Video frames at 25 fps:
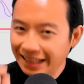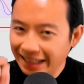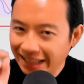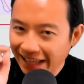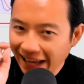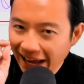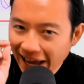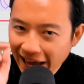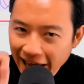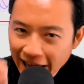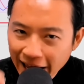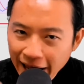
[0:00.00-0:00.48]

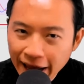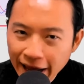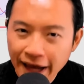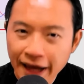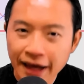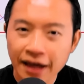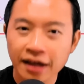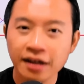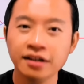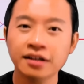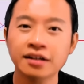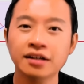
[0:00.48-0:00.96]

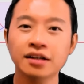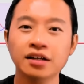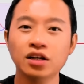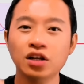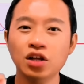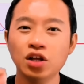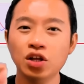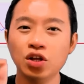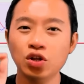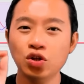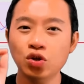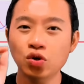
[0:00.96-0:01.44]
Then
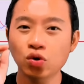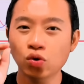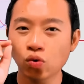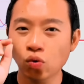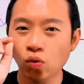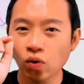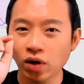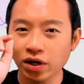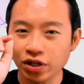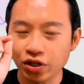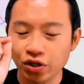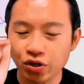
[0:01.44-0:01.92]

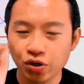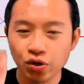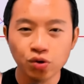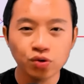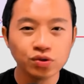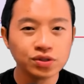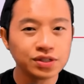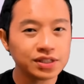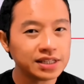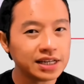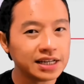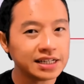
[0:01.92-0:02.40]
you will
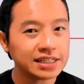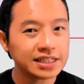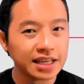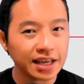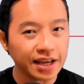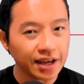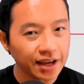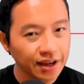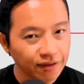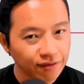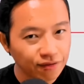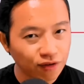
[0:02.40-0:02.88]
use
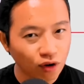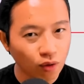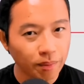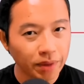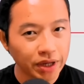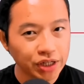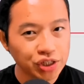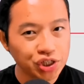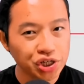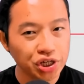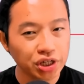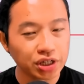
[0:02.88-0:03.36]
this
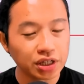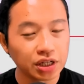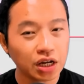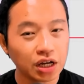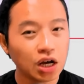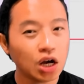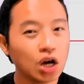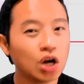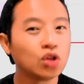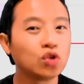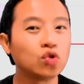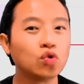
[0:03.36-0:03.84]

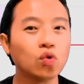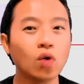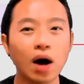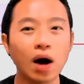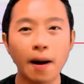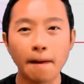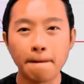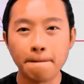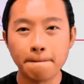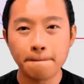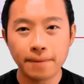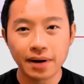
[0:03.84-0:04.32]
information
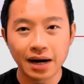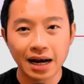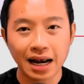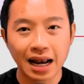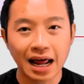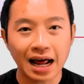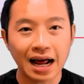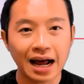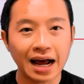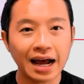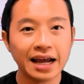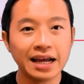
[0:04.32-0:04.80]
to
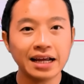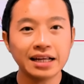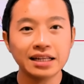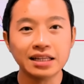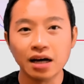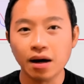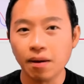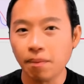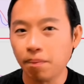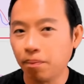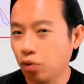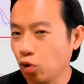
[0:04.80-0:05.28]

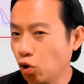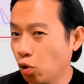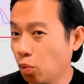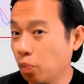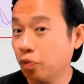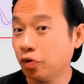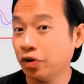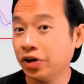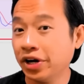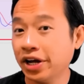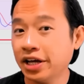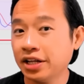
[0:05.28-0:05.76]
apply the
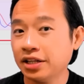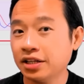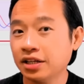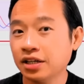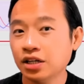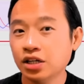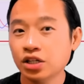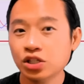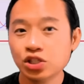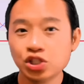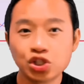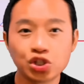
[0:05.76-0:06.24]

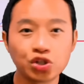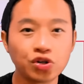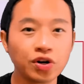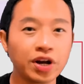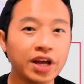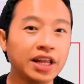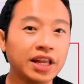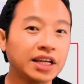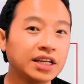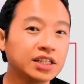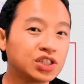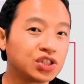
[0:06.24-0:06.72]
appropriate
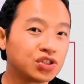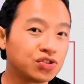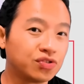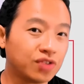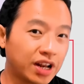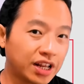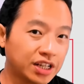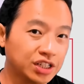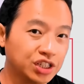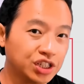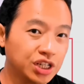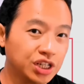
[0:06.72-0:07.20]
trading
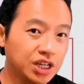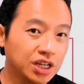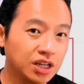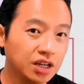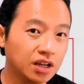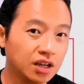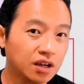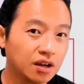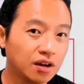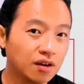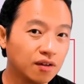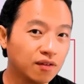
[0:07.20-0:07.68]

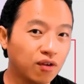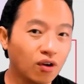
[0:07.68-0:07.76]
strategy